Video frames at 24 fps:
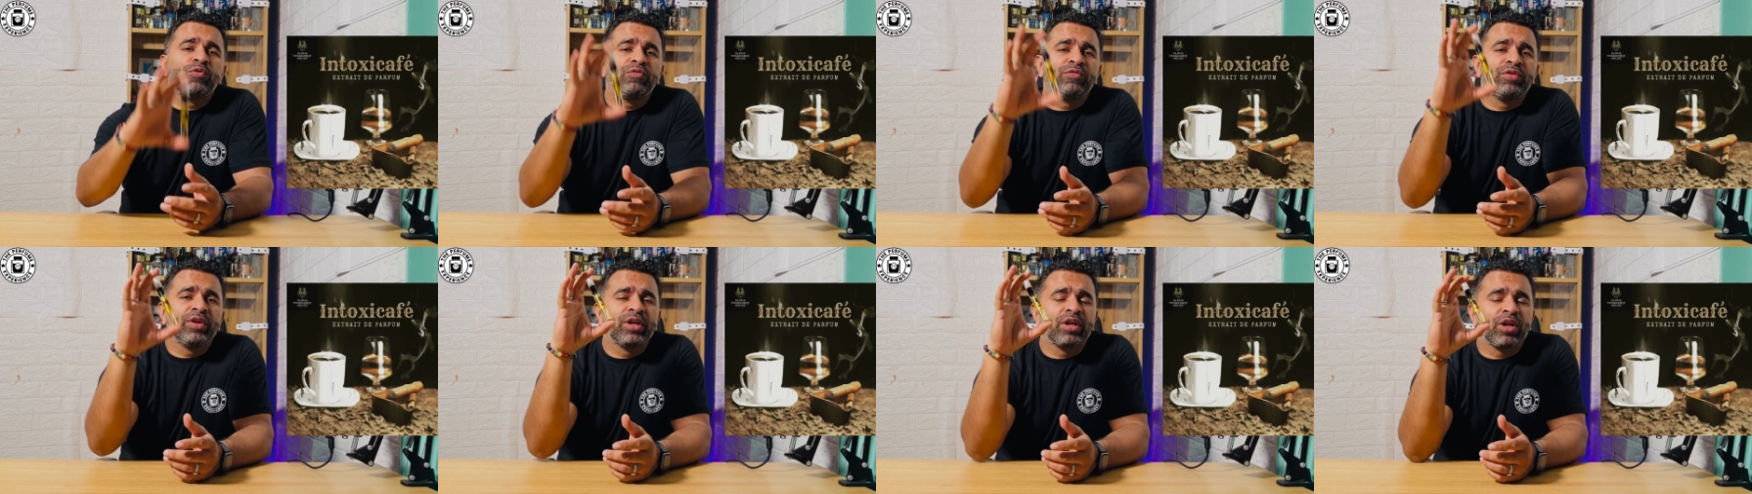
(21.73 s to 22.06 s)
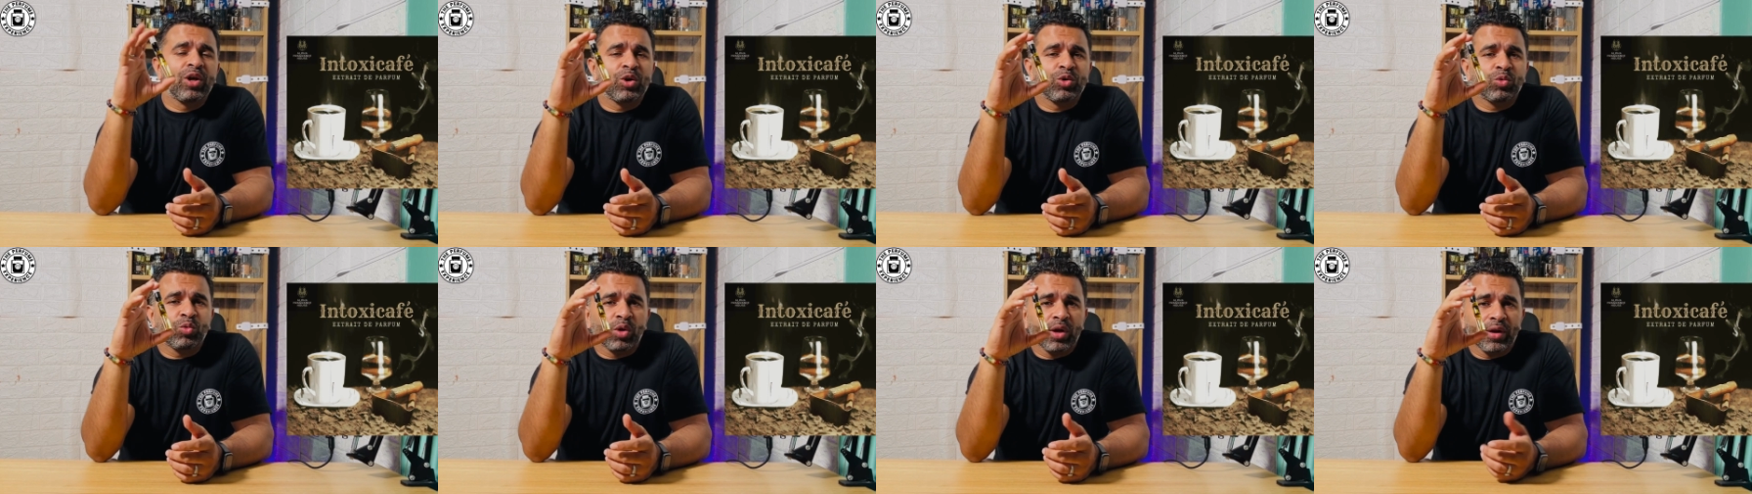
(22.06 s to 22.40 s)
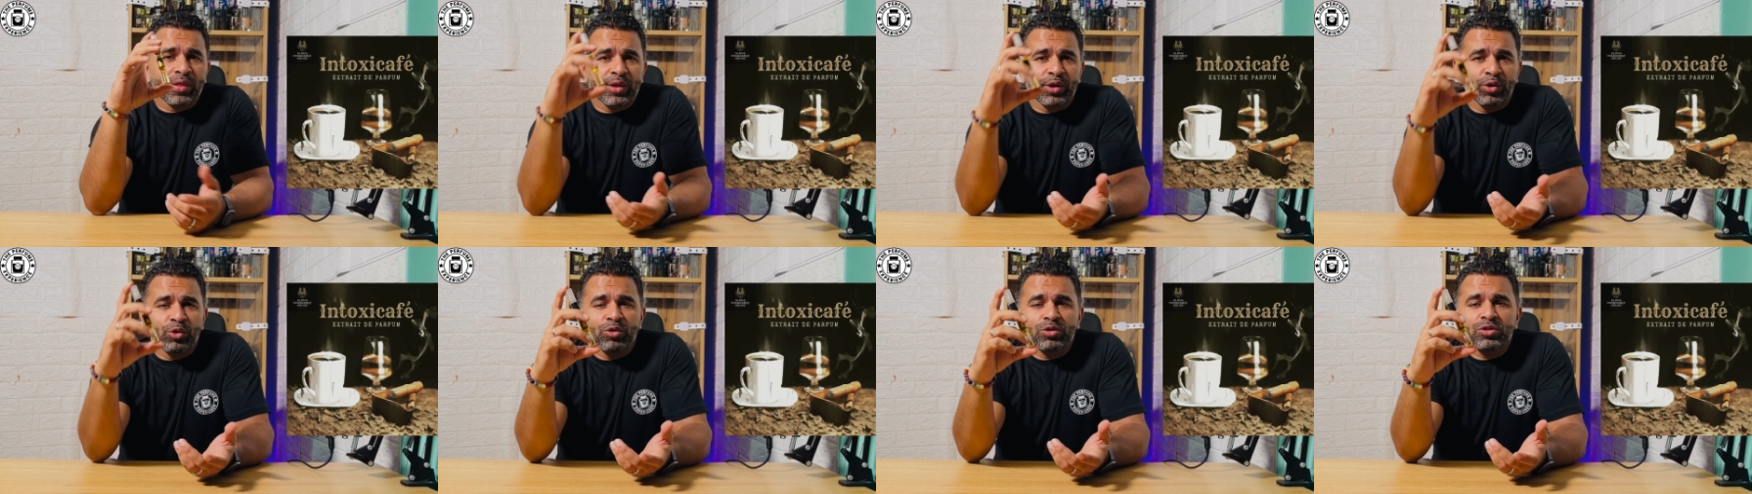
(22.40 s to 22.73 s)
figure out what are
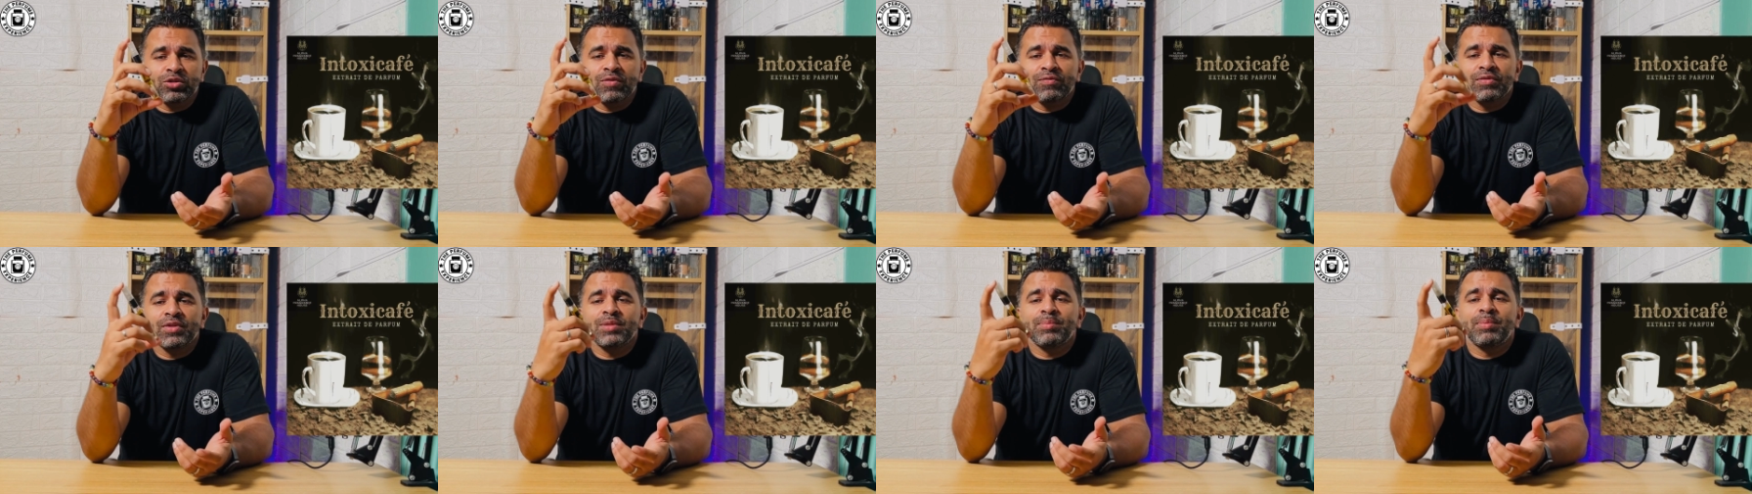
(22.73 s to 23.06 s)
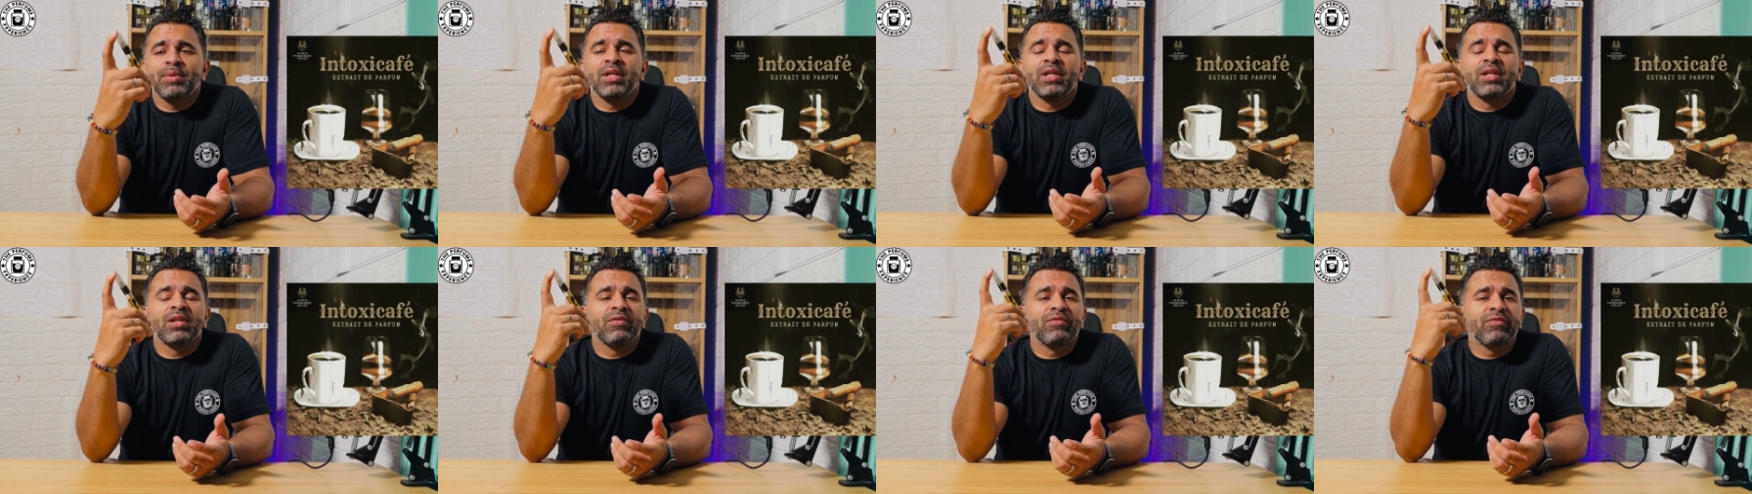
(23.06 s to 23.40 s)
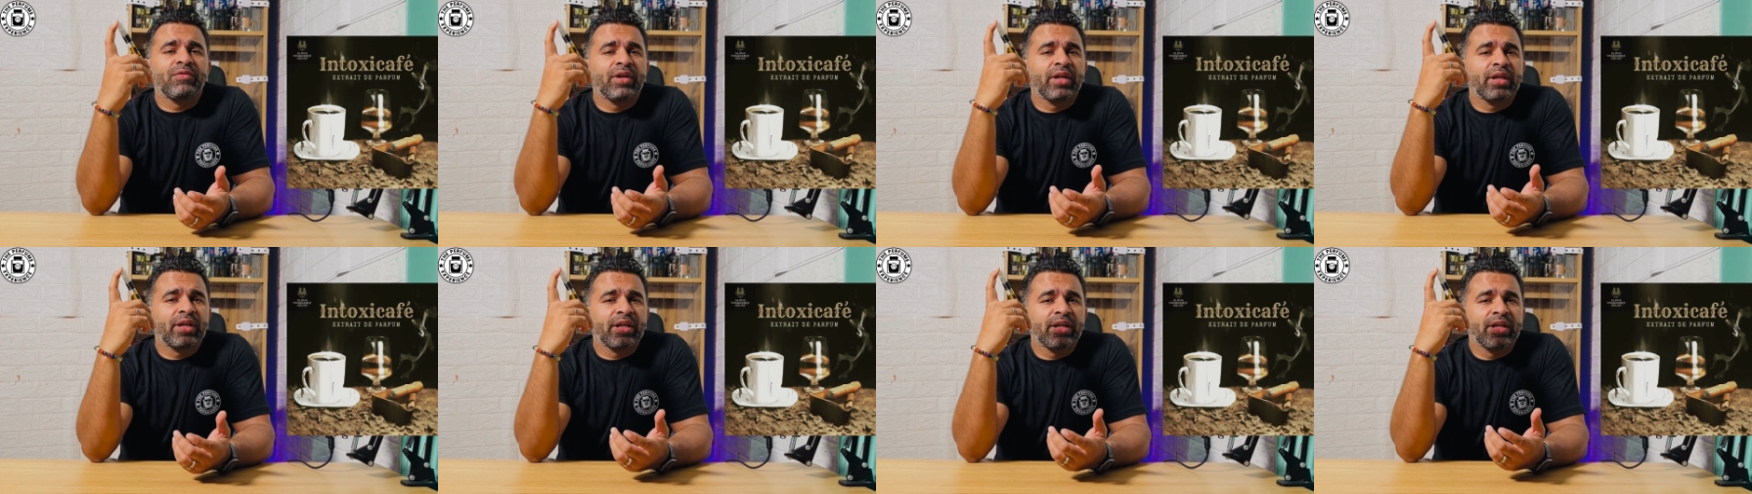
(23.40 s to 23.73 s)
the notes of this particular
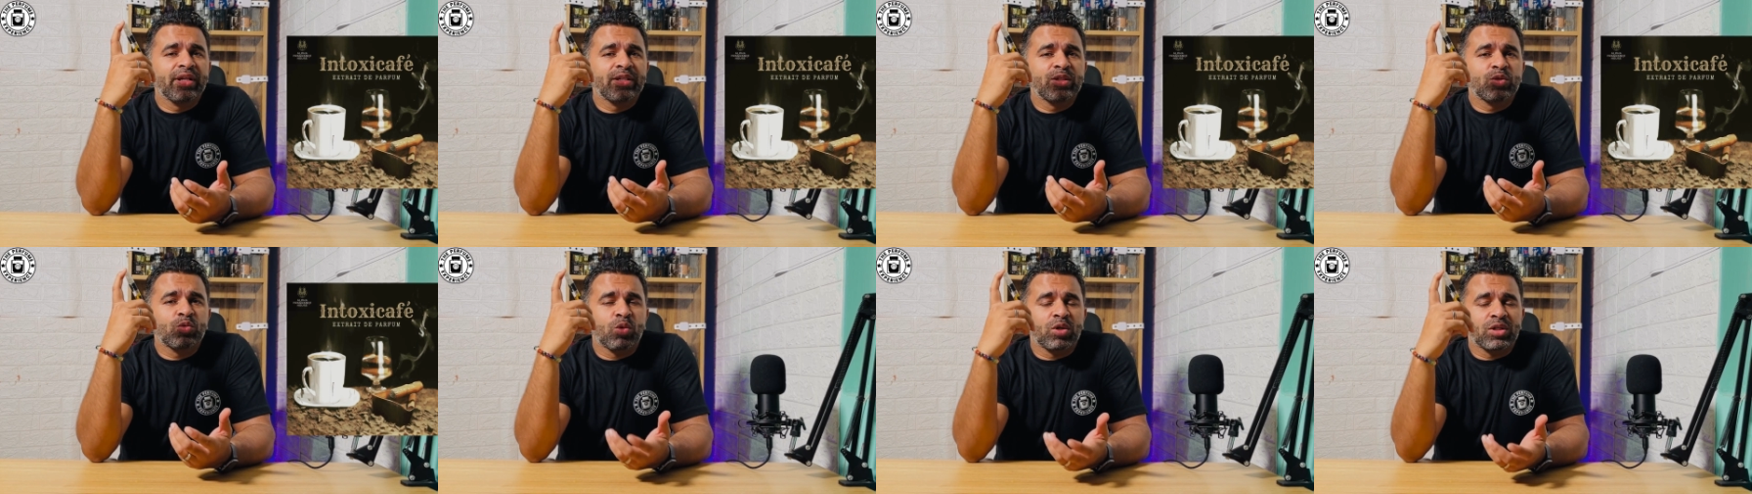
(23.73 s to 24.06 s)
fragrance,